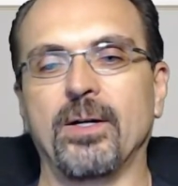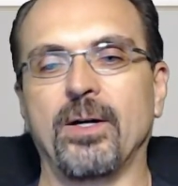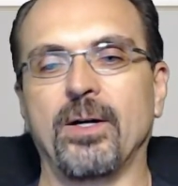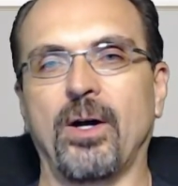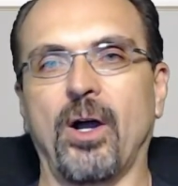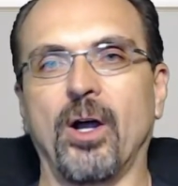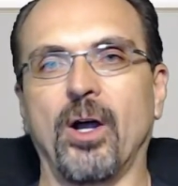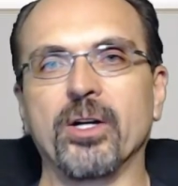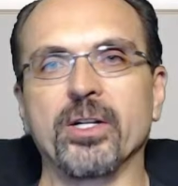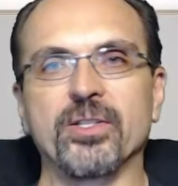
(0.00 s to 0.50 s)

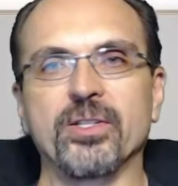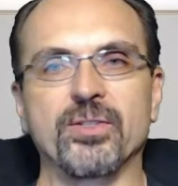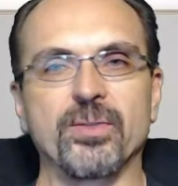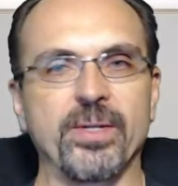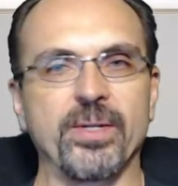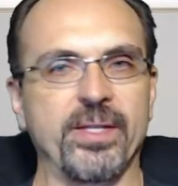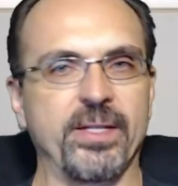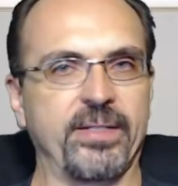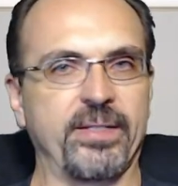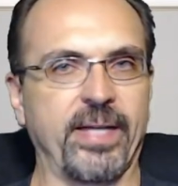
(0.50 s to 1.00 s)

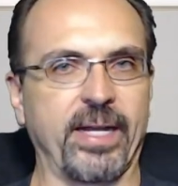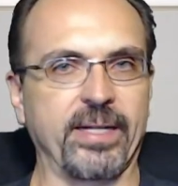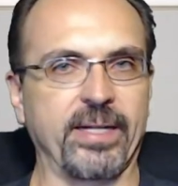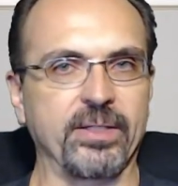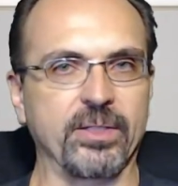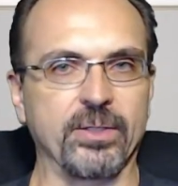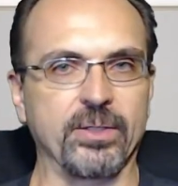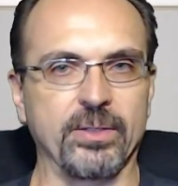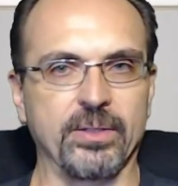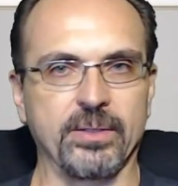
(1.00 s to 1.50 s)
artistry, the
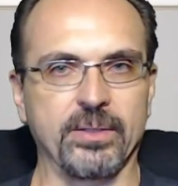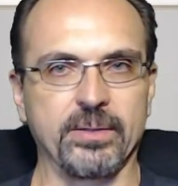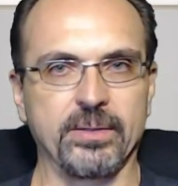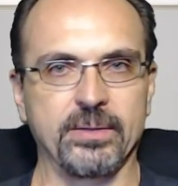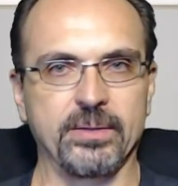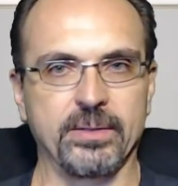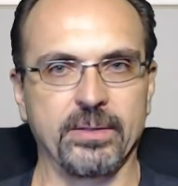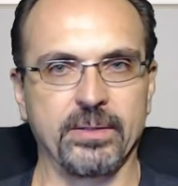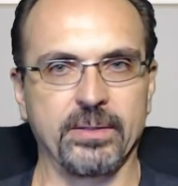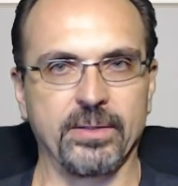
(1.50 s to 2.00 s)
technical
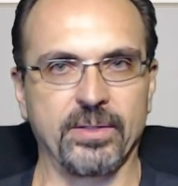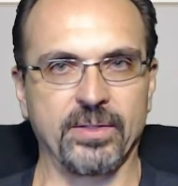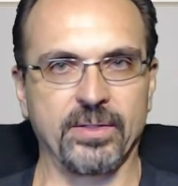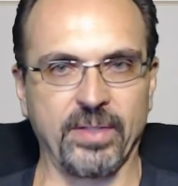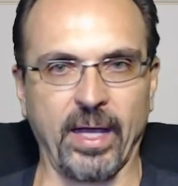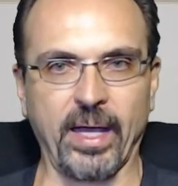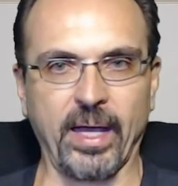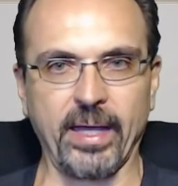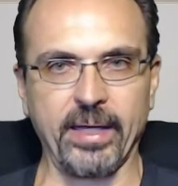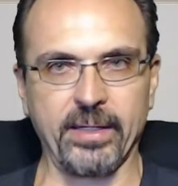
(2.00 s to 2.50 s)

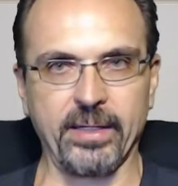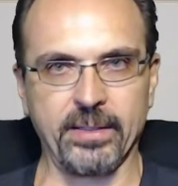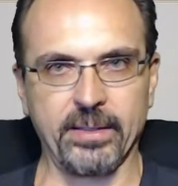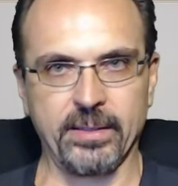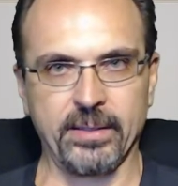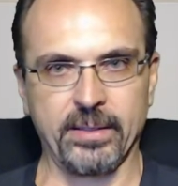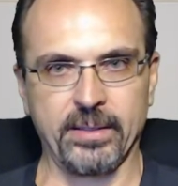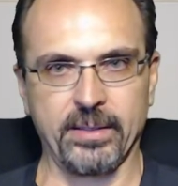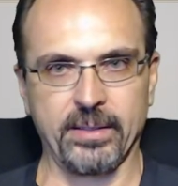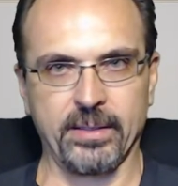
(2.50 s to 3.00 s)
side
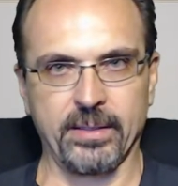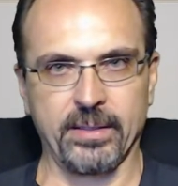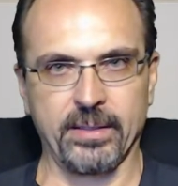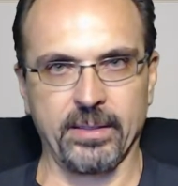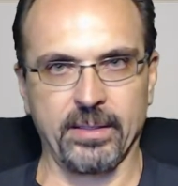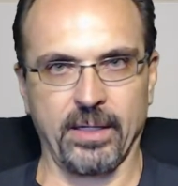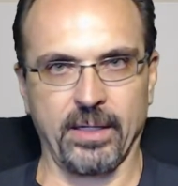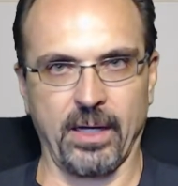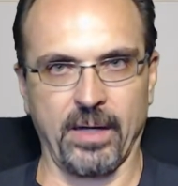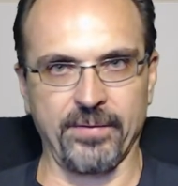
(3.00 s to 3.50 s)

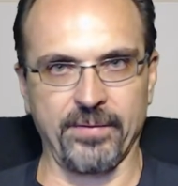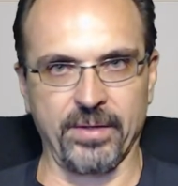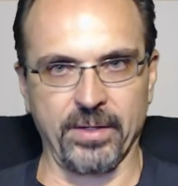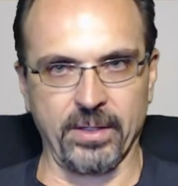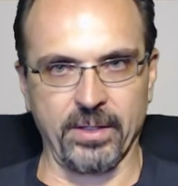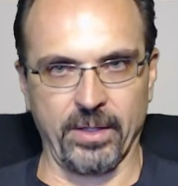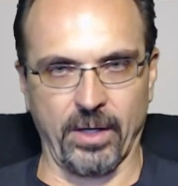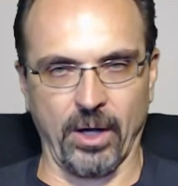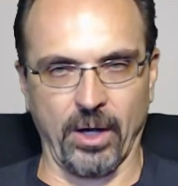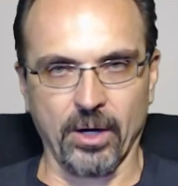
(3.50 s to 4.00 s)
of the
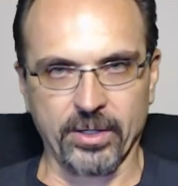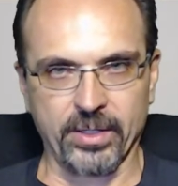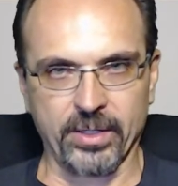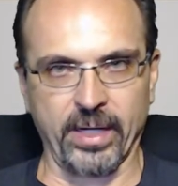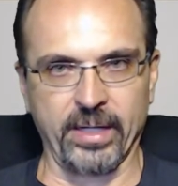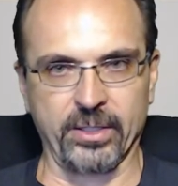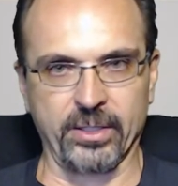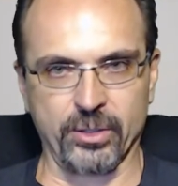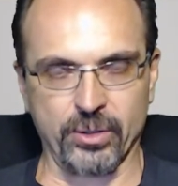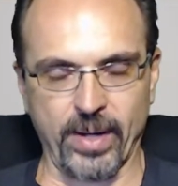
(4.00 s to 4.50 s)
art
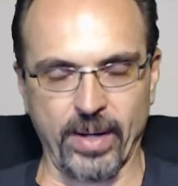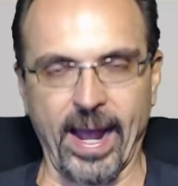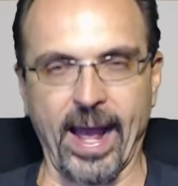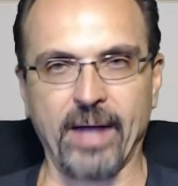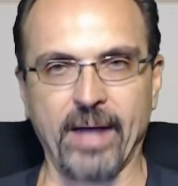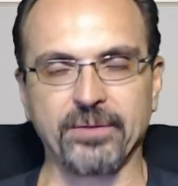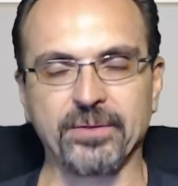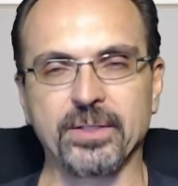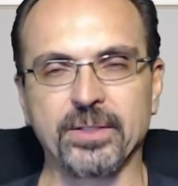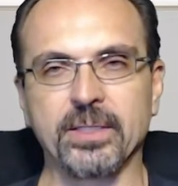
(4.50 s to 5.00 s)
and
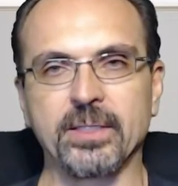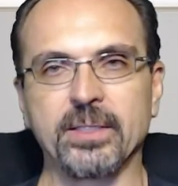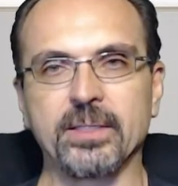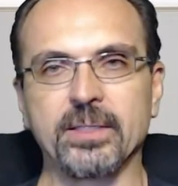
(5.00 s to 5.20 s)
craft.